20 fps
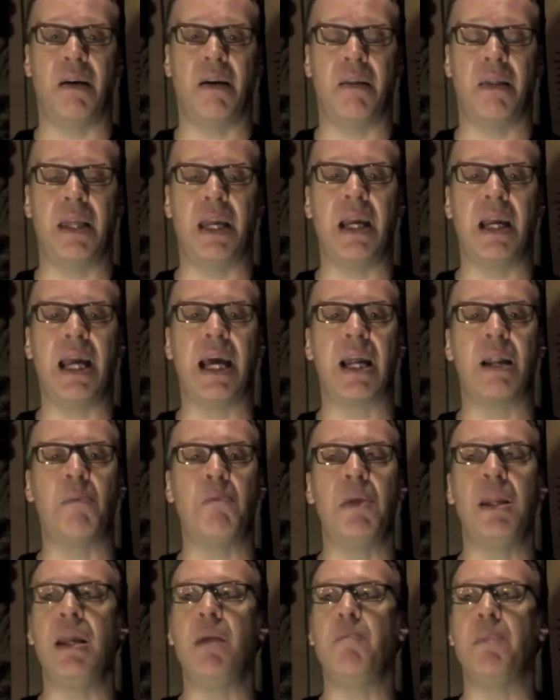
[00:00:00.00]
Uh, they had
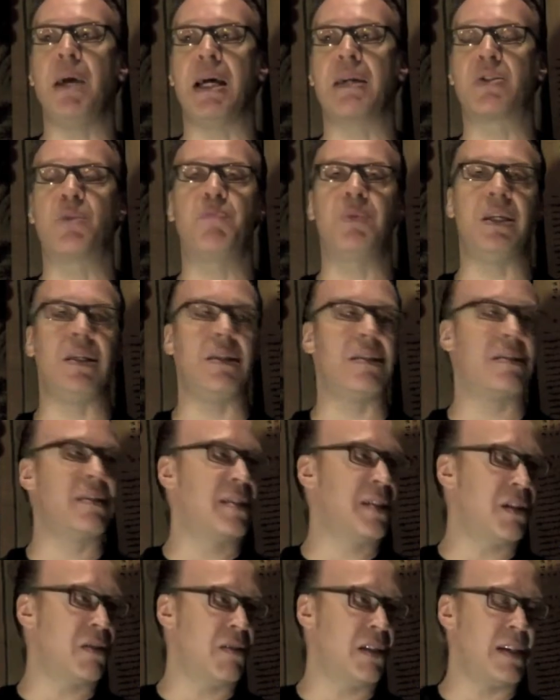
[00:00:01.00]
a mini masterpiece
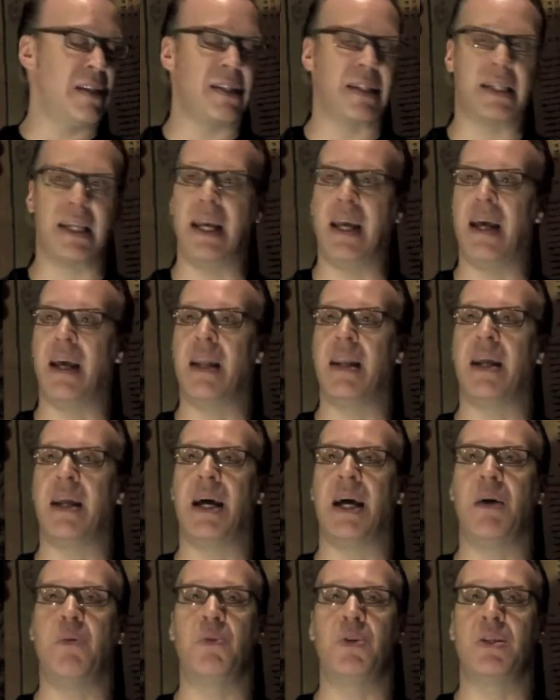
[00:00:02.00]
series,
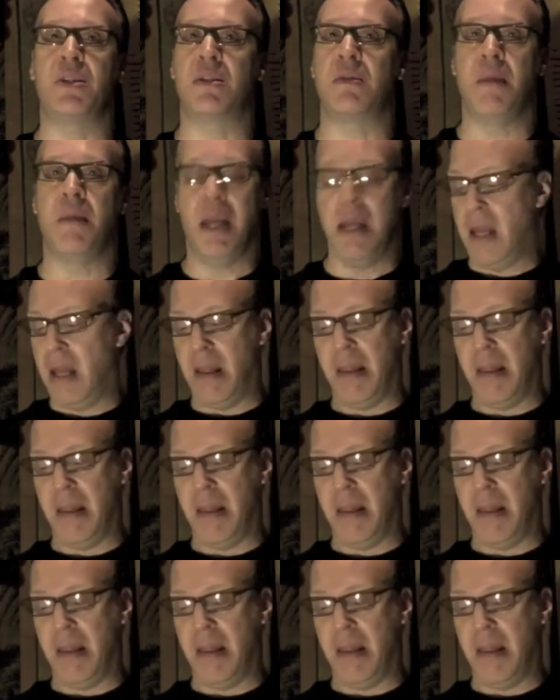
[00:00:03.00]
and I was